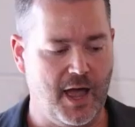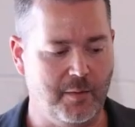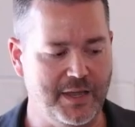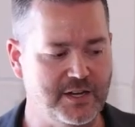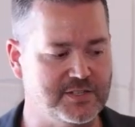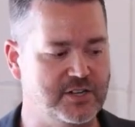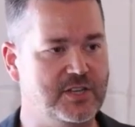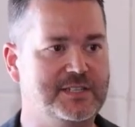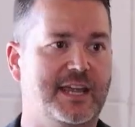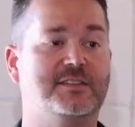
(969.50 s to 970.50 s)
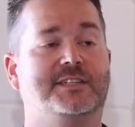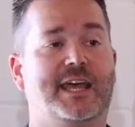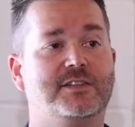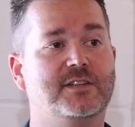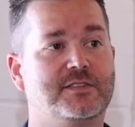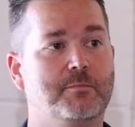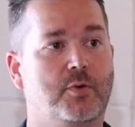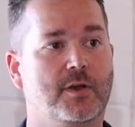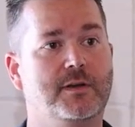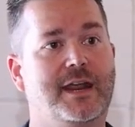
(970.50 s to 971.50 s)
Um, it essentially takes text as
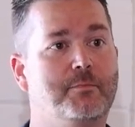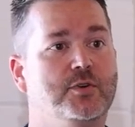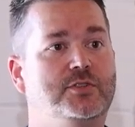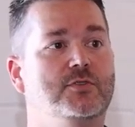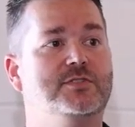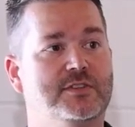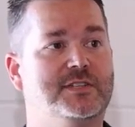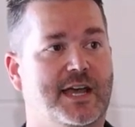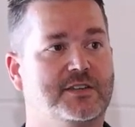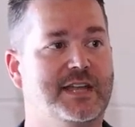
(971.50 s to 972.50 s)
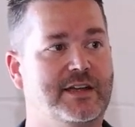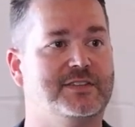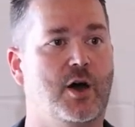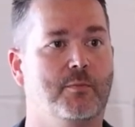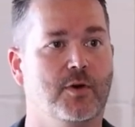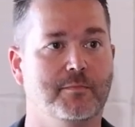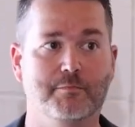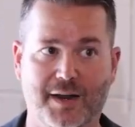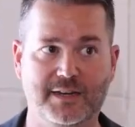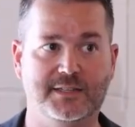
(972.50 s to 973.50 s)
input and it produces text as
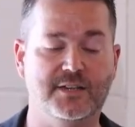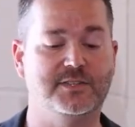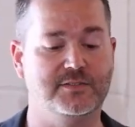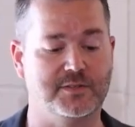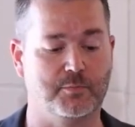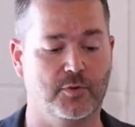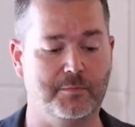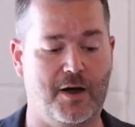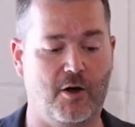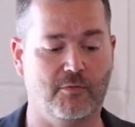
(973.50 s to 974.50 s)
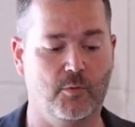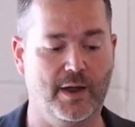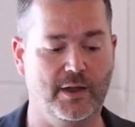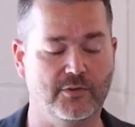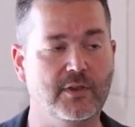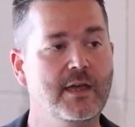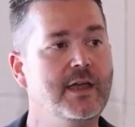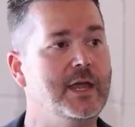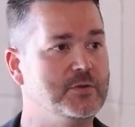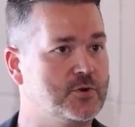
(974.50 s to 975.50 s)
output, but it does it in some pretty powerful ways.
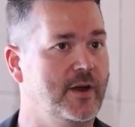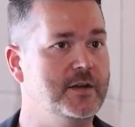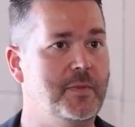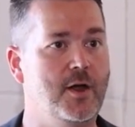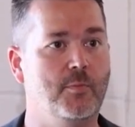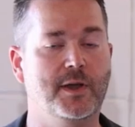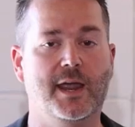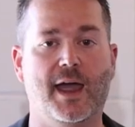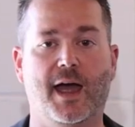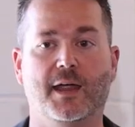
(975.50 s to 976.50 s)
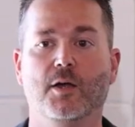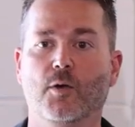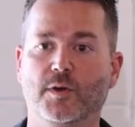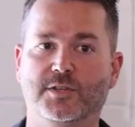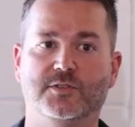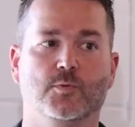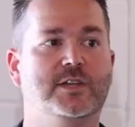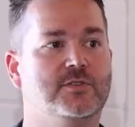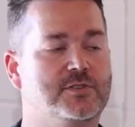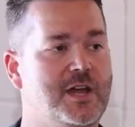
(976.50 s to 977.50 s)
It was created by OpenAI, which is a
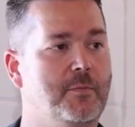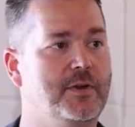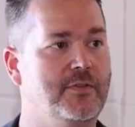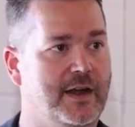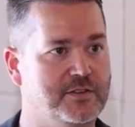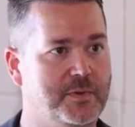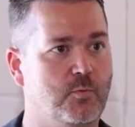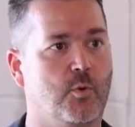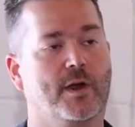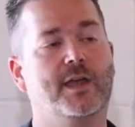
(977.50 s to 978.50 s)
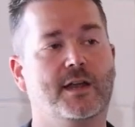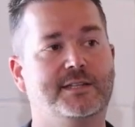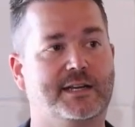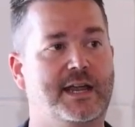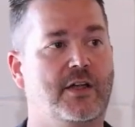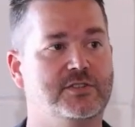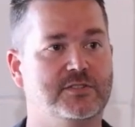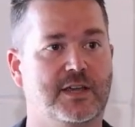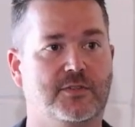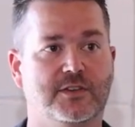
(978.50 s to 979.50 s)
research company that has been working on
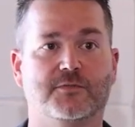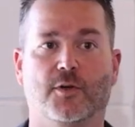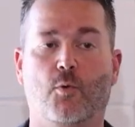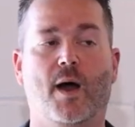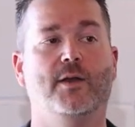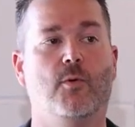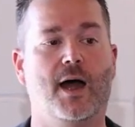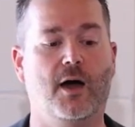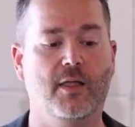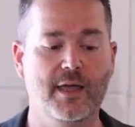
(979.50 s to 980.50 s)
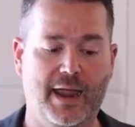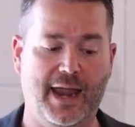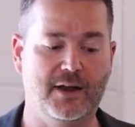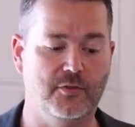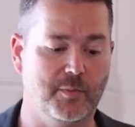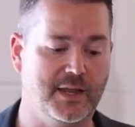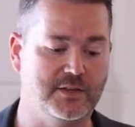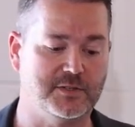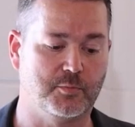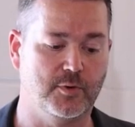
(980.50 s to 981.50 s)
technologies like this for quite a while, and they're
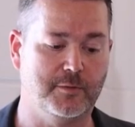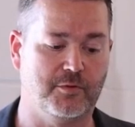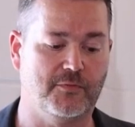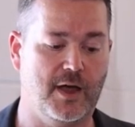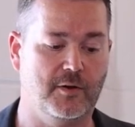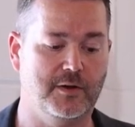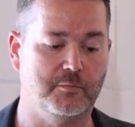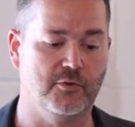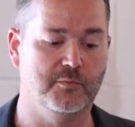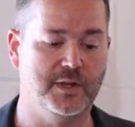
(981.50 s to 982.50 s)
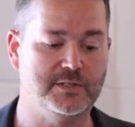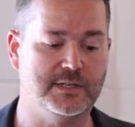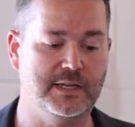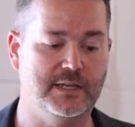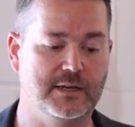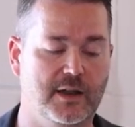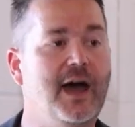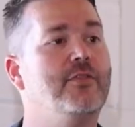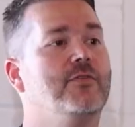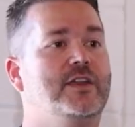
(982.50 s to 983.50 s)
making some pretty profound improvements
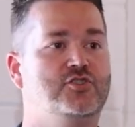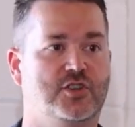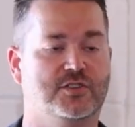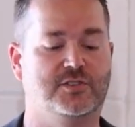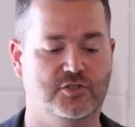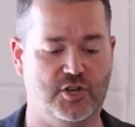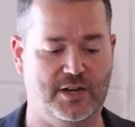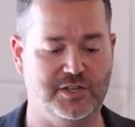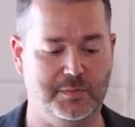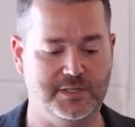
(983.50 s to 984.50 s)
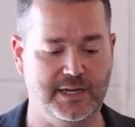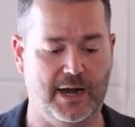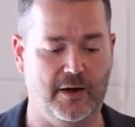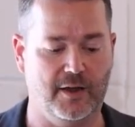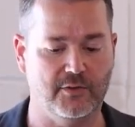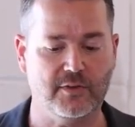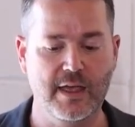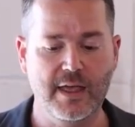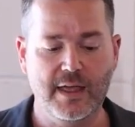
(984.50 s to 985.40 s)
in other than just ChatGPT areas.